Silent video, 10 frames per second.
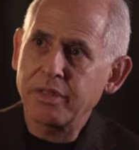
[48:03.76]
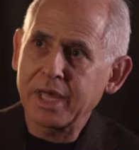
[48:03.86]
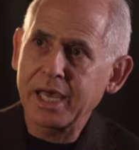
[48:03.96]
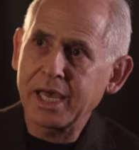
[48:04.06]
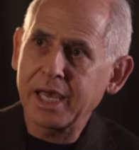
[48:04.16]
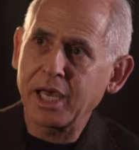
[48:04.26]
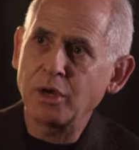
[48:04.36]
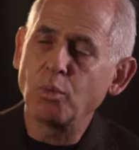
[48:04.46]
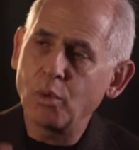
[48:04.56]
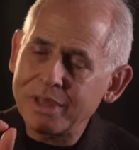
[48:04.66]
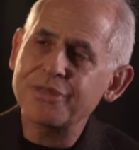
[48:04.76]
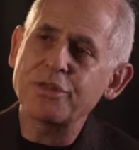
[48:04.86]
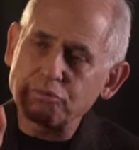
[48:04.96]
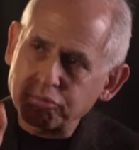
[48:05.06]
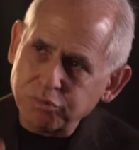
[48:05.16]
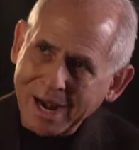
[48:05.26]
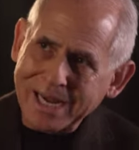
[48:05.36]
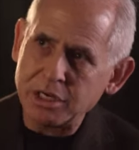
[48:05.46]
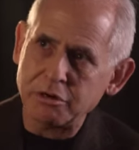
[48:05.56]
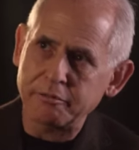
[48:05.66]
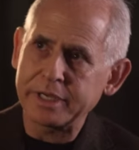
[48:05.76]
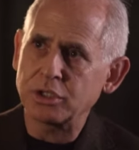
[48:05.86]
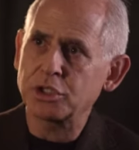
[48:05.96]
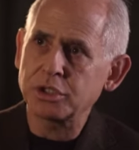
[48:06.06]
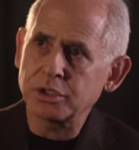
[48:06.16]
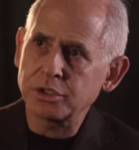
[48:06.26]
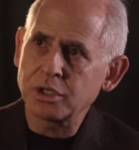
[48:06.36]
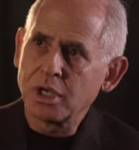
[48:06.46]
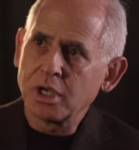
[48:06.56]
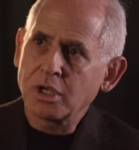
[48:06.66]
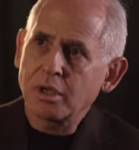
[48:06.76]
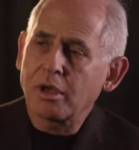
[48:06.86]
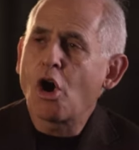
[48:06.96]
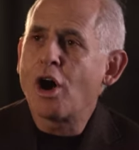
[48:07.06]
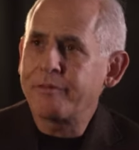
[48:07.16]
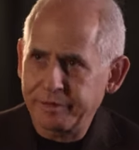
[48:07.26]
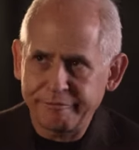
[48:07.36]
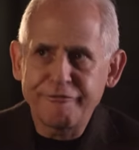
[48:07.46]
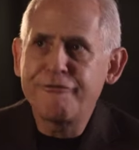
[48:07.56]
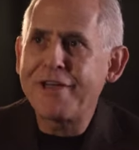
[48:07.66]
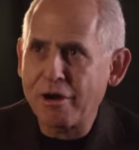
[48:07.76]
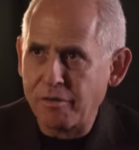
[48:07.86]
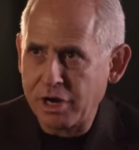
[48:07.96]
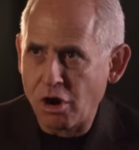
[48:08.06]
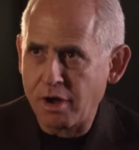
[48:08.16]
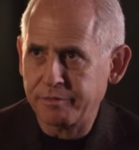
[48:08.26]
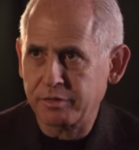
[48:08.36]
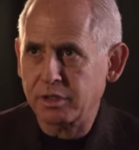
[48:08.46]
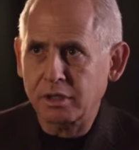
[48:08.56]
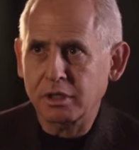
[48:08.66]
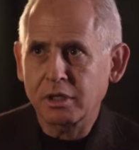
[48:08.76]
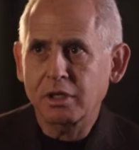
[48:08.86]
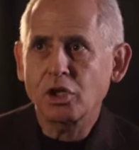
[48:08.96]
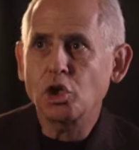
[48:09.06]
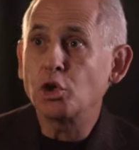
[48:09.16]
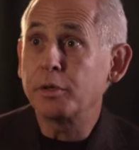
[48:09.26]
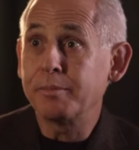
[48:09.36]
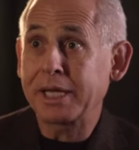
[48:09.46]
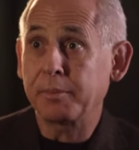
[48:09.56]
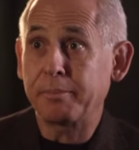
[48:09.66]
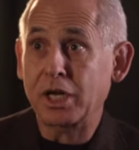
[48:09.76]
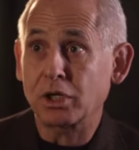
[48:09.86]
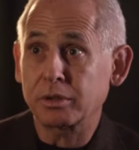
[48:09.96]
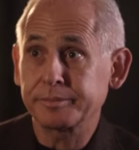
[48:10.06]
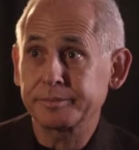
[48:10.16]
that with the right interventions, often, very often, you can make it better.